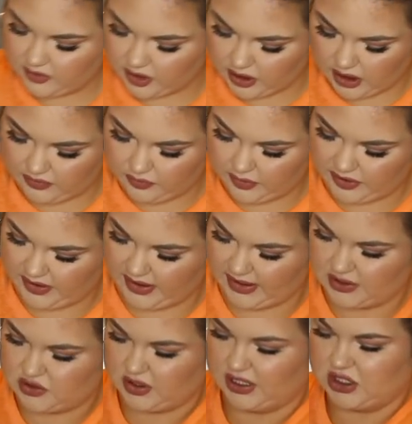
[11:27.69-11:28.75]
start off with the
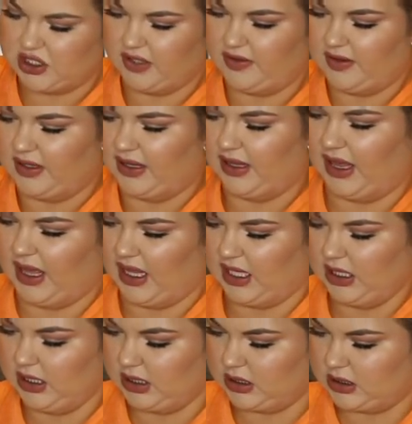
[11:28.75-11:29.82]
hydrangeas
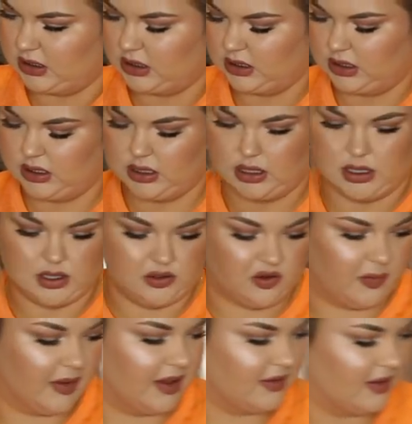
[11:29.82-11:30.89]
again,
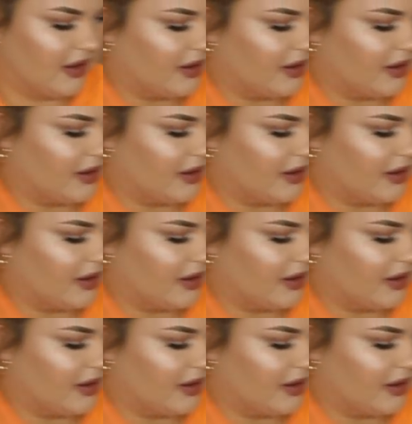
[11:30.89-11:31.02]
just because